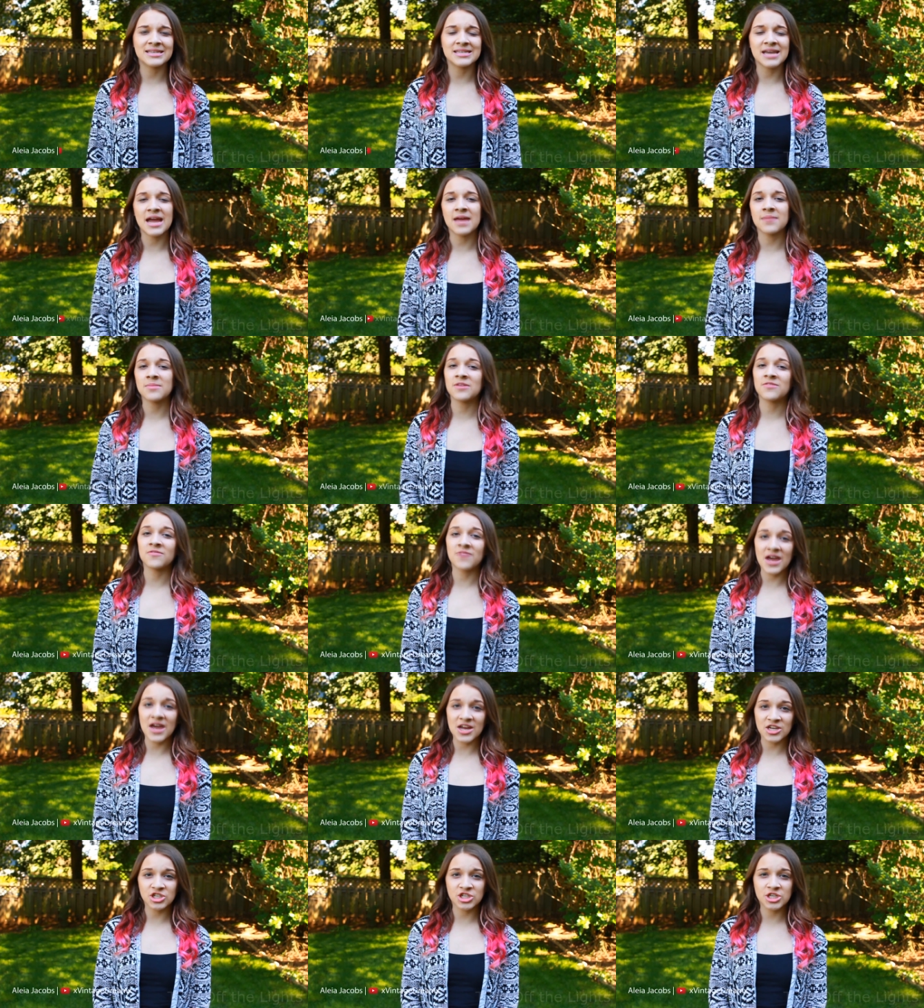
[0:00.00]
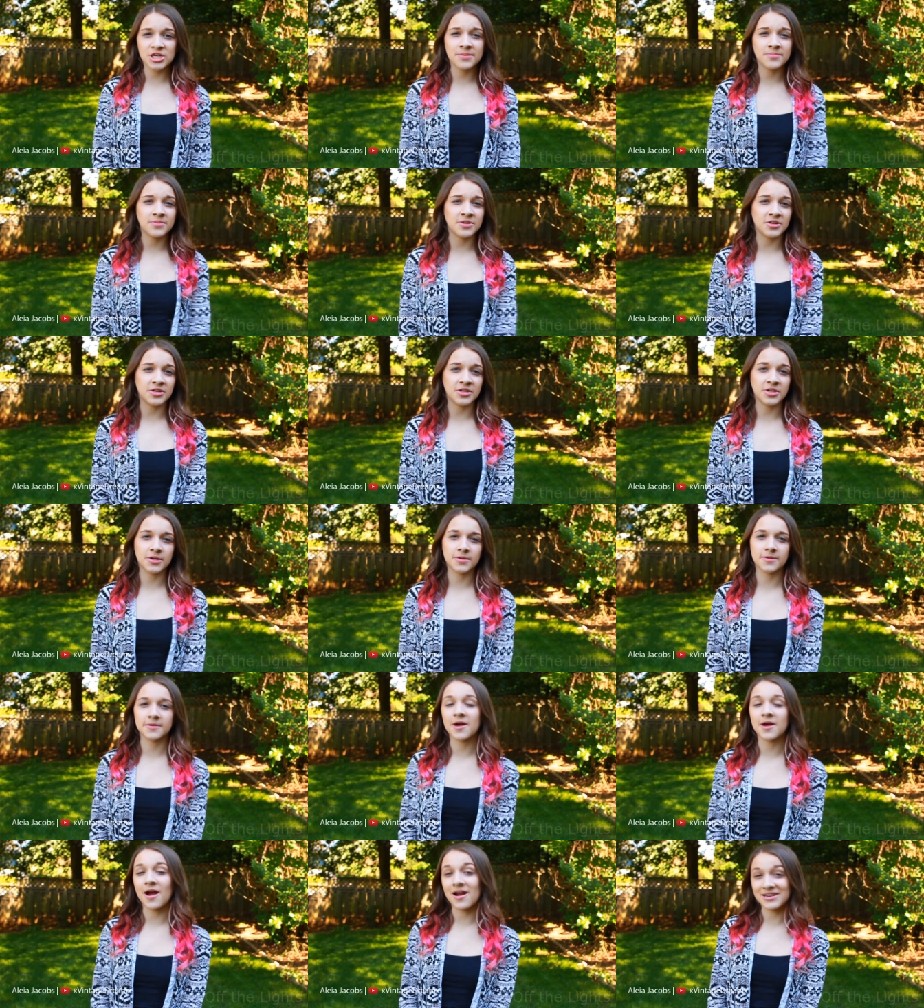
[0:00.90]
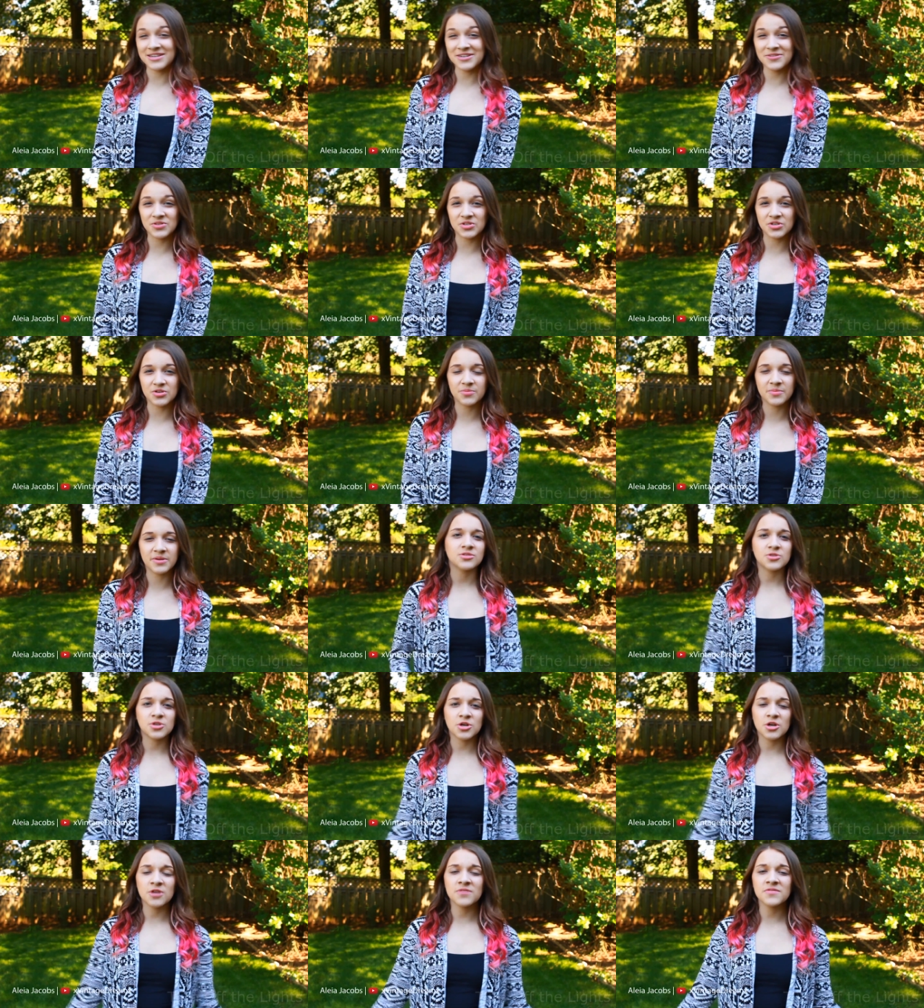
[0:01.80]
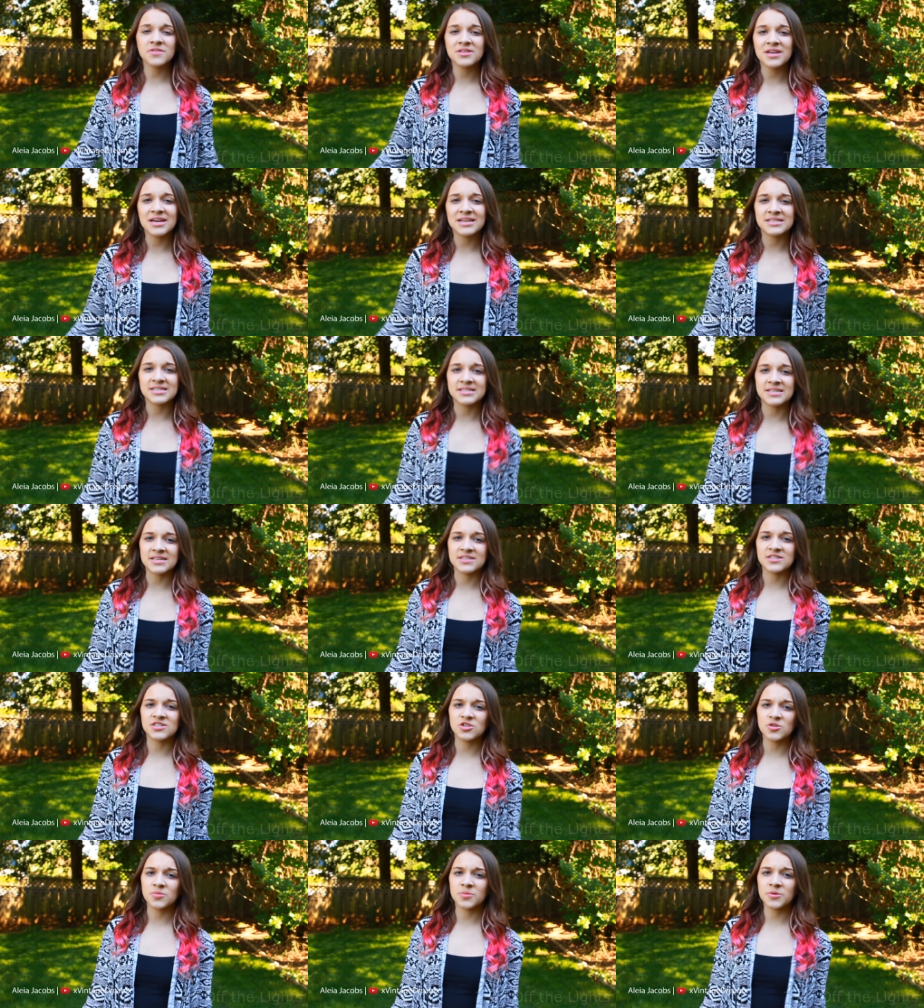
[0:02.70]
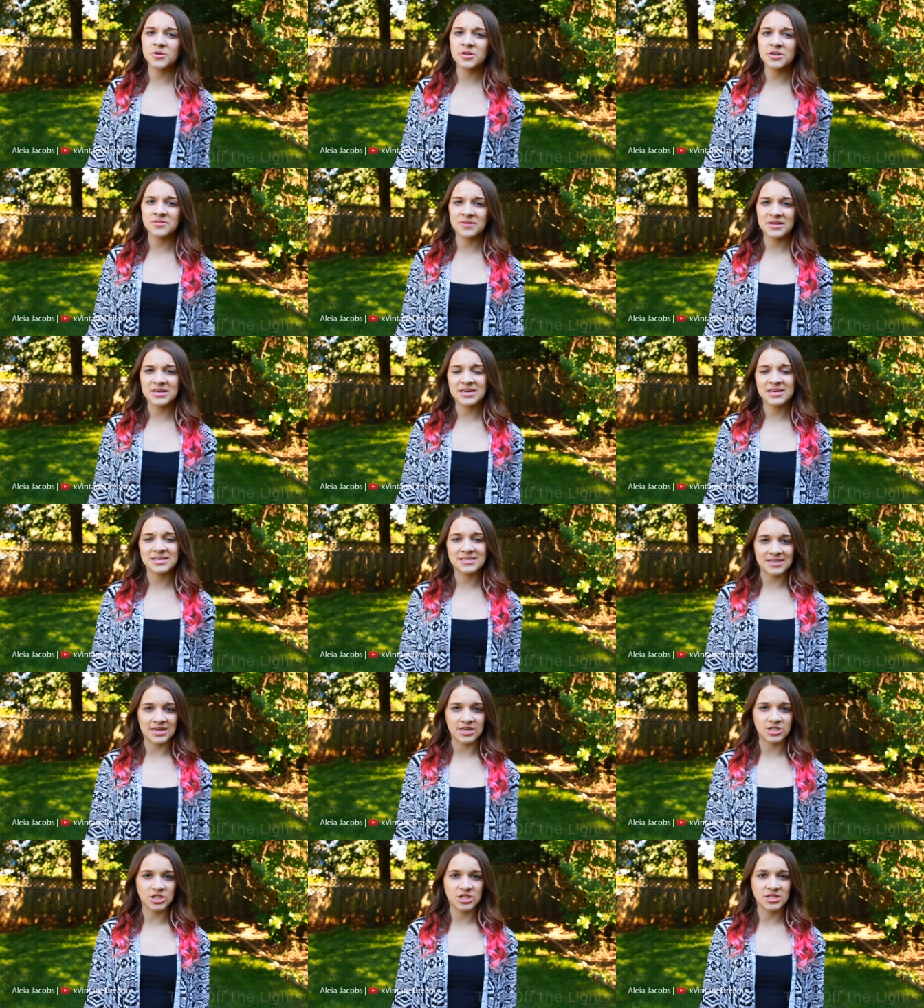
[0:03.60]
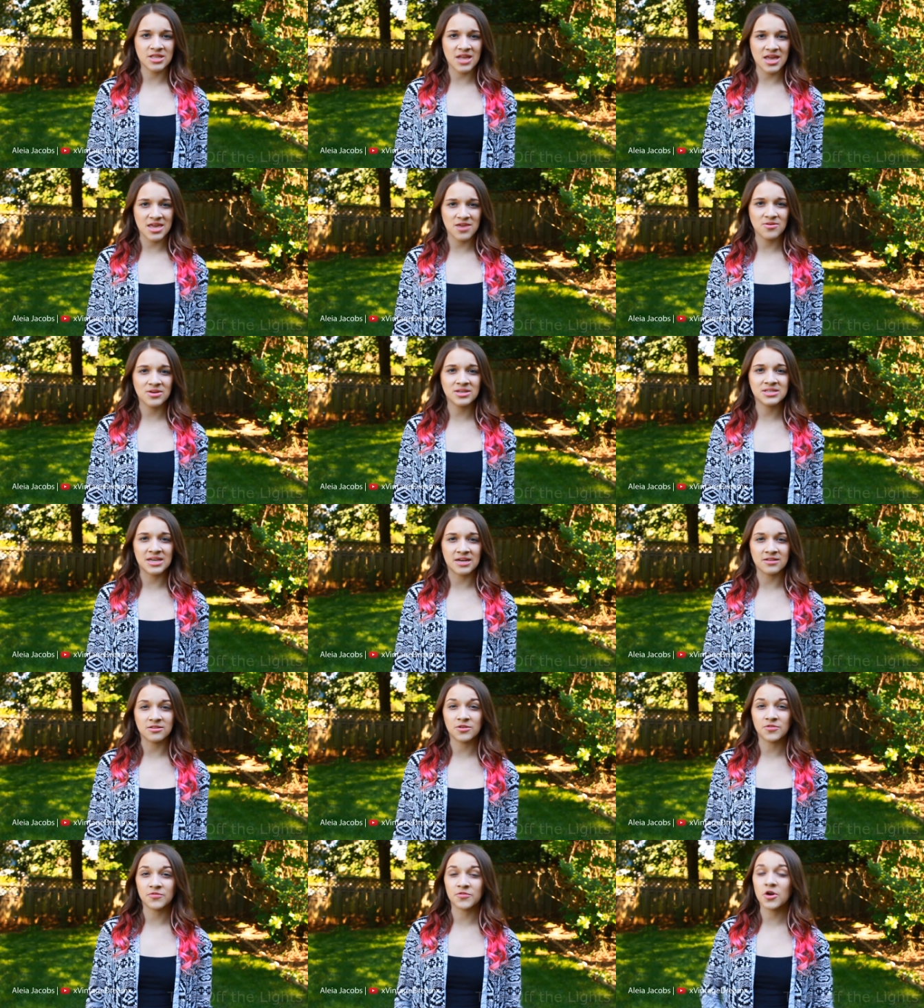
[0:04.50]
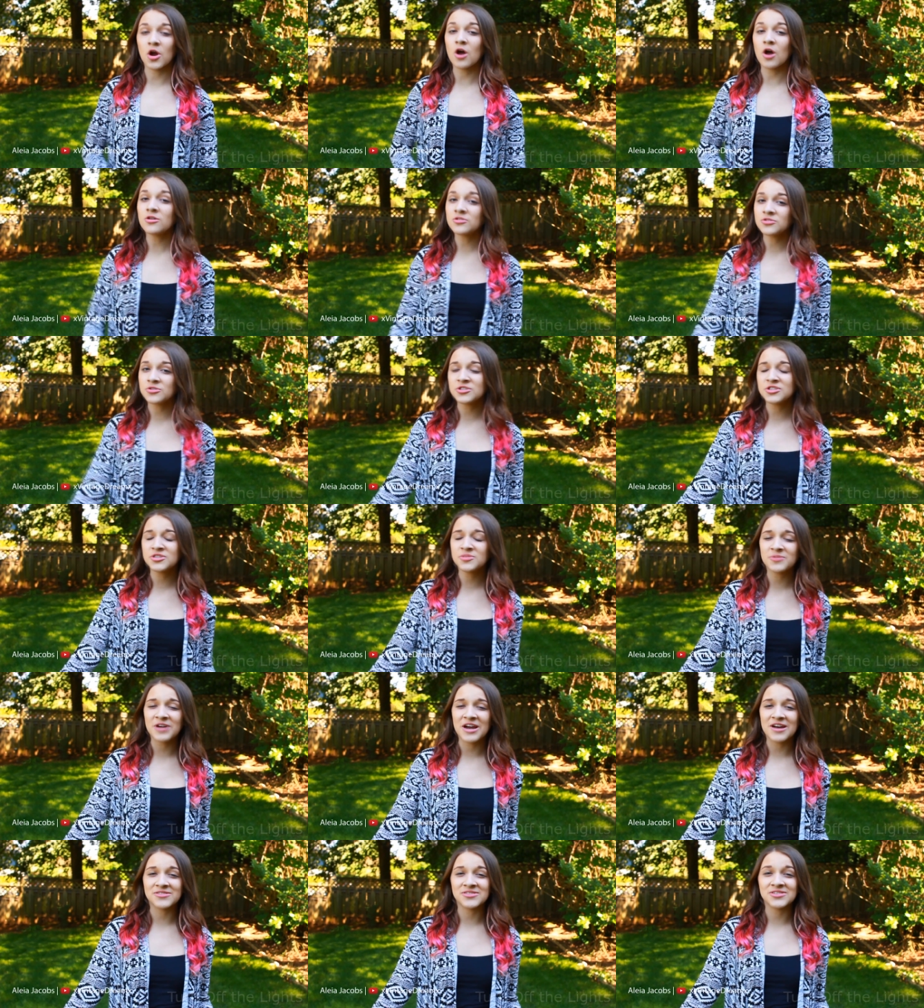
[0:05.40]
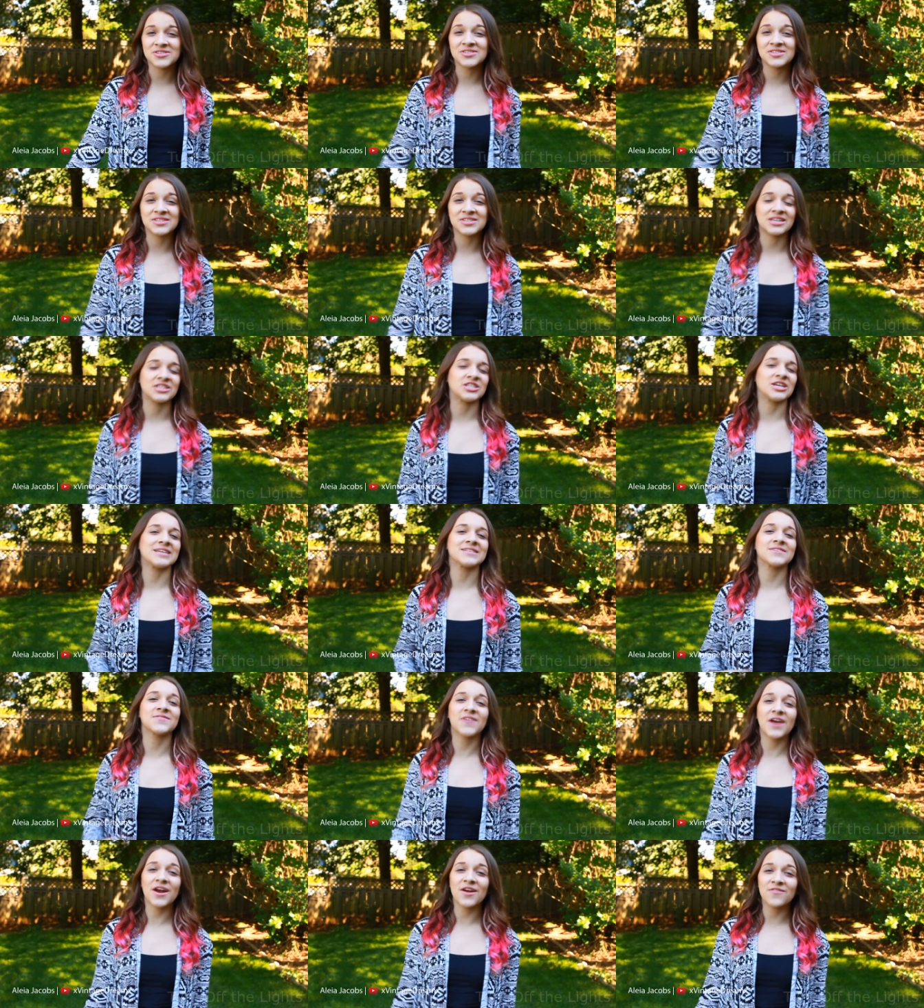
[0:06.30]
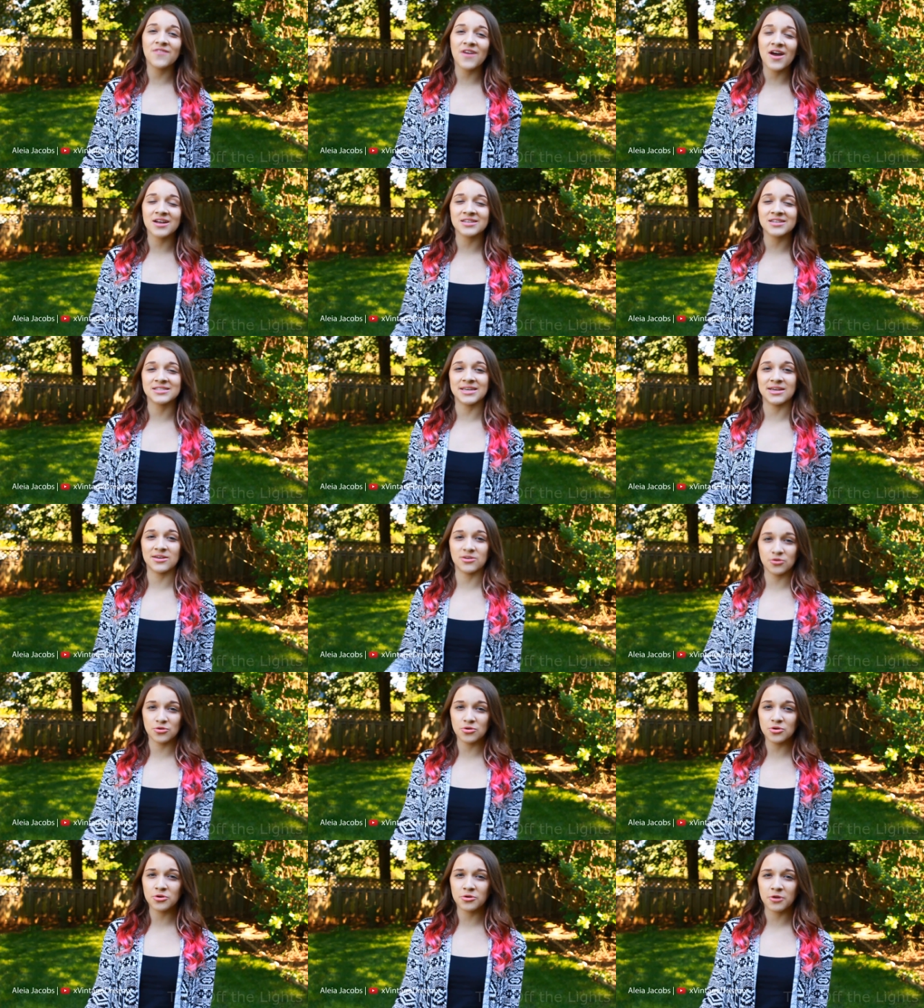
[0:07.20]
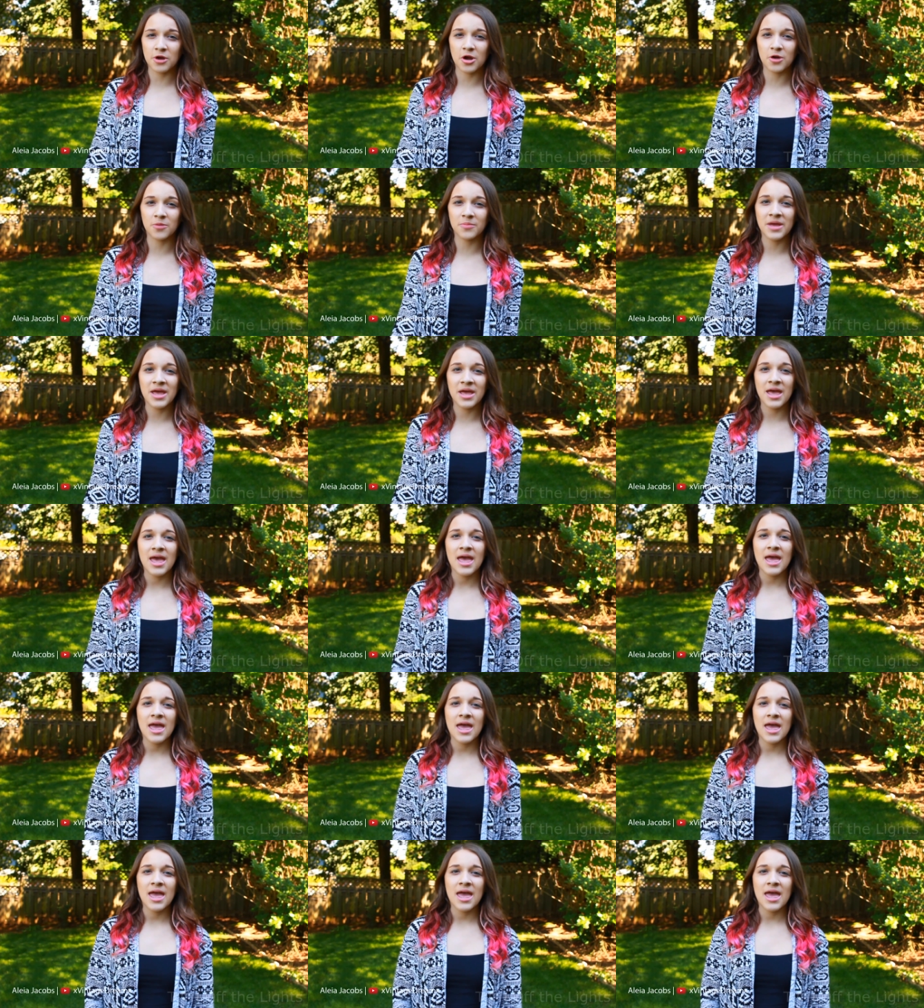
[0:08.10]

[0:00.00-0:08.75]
and I am a fashion and beauty guru on YouTube. So Turn Off the Lights is a super unique extension that you can download for all sorts of browsers such as Firefox and Google Chrome.